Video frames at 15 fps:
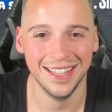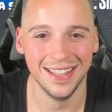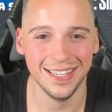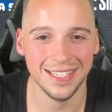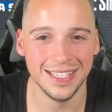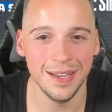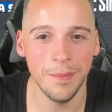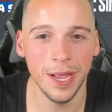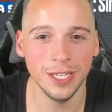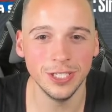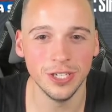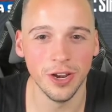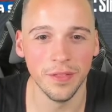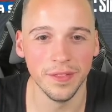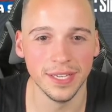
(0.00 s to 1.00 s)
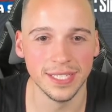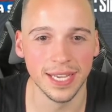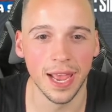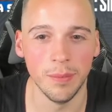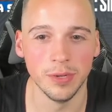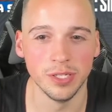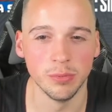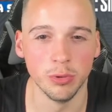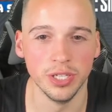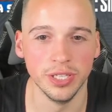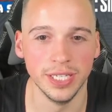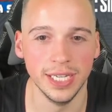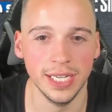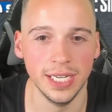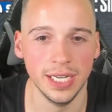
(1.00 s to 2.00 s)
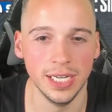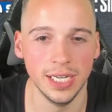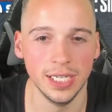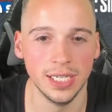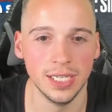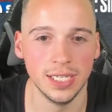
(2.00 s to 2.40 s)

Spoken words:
The sim engine on this game is really